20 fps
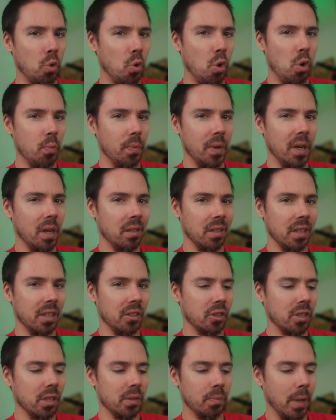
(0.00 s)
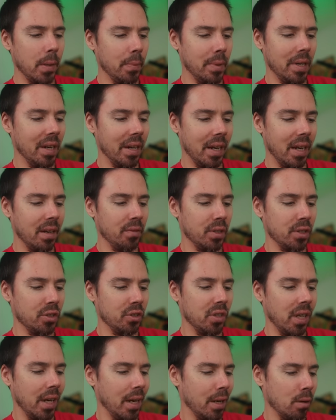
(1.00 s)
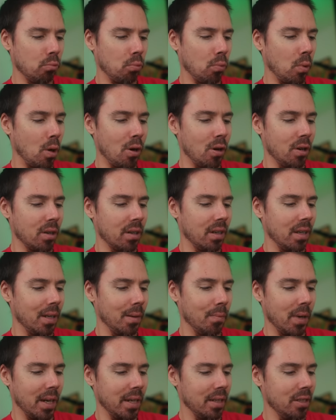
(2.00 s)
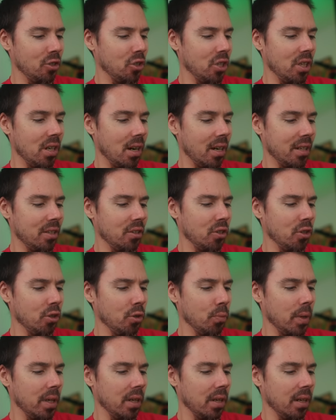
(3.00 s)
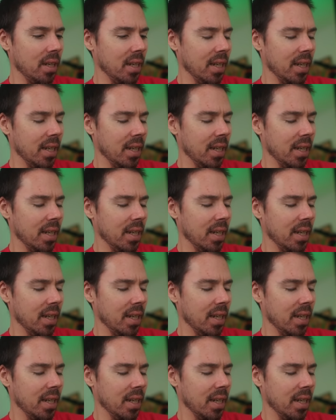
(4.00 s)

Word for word: quote me on this because maybe I have a setting wrong in my G9 II, but